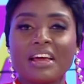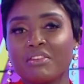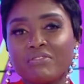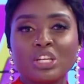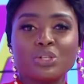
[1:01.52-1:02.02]
her
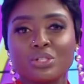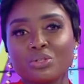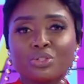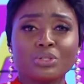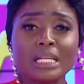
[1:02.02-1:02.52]
the videos.
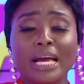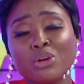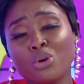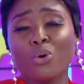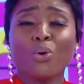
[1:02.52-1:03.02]
So she was
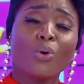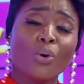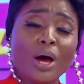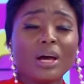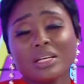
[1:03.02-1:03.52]
like, you know,
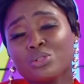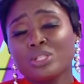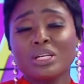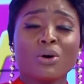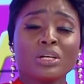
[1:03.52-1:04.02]
you
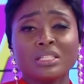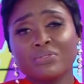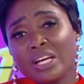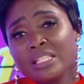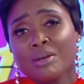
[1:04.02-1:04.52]
see God is
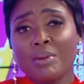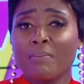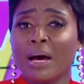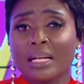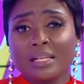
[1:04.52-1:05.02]
fighting my
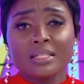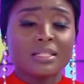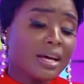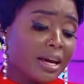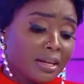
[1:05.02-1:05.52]

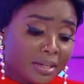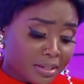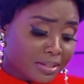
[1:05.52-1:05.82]
battles. And